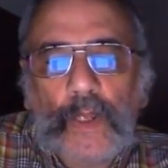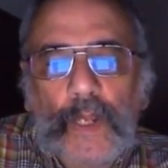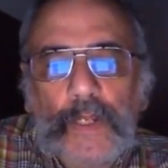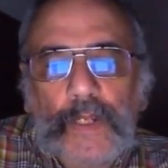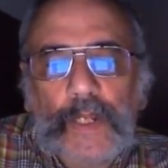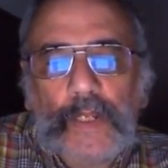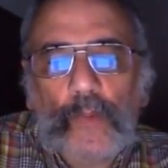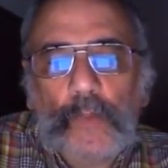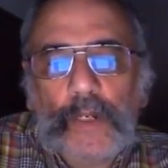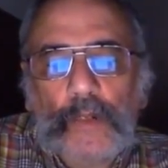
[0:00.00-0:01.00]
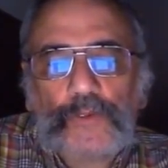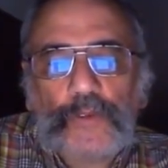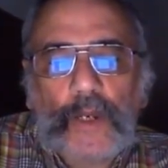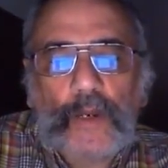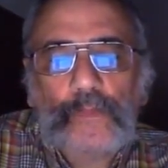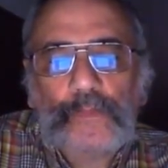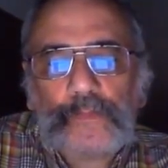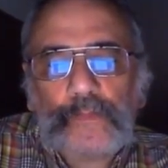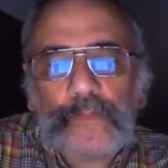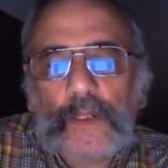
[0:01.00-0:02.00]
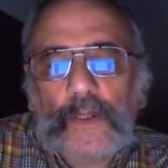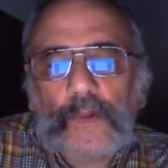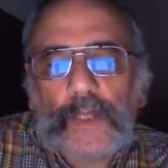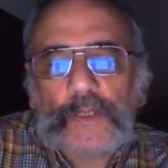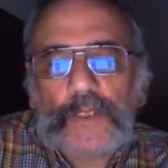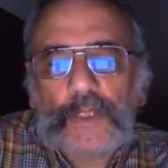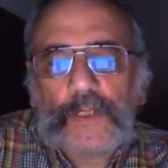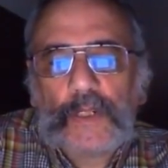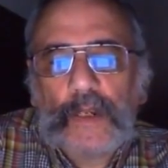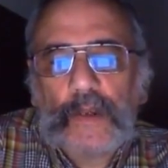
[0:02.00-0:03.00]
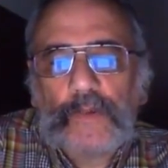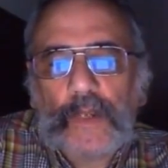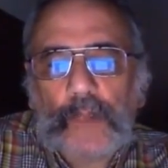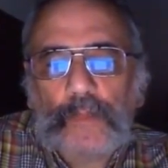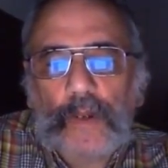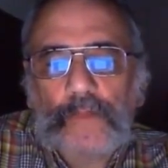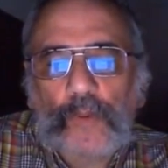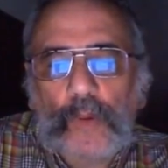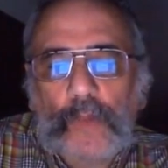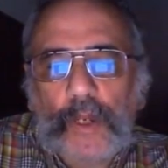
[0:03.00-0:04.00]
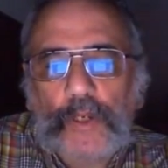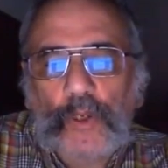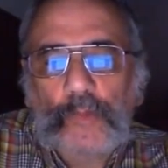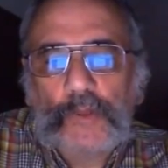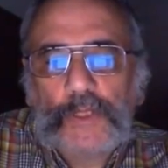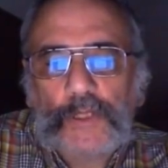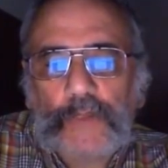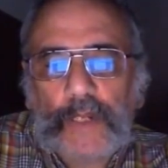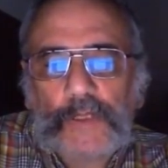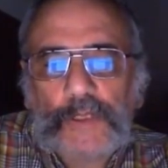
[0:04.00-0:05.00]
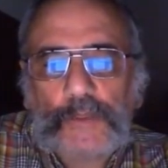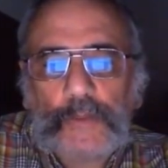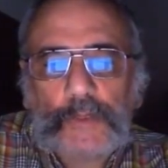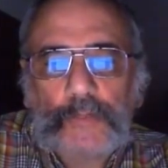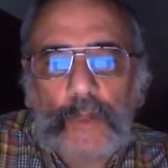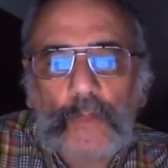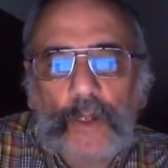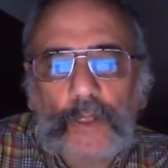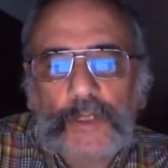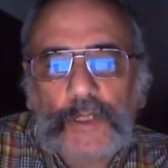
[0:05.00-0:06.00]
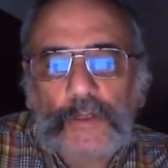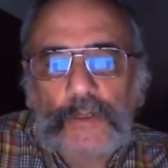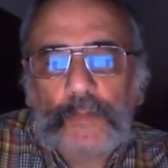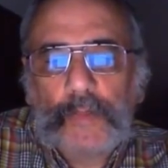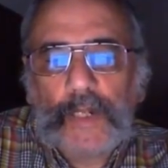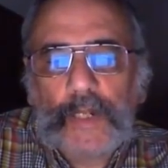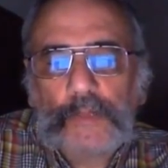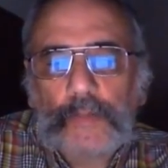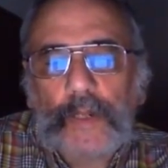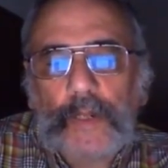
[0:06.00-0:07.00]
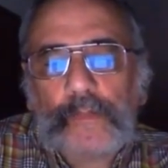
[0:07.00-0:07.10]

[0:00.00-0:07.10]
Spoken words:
Indeed, there will be no trial. That's just to clarify that point for when my numerous detractors twist my words and use them against me.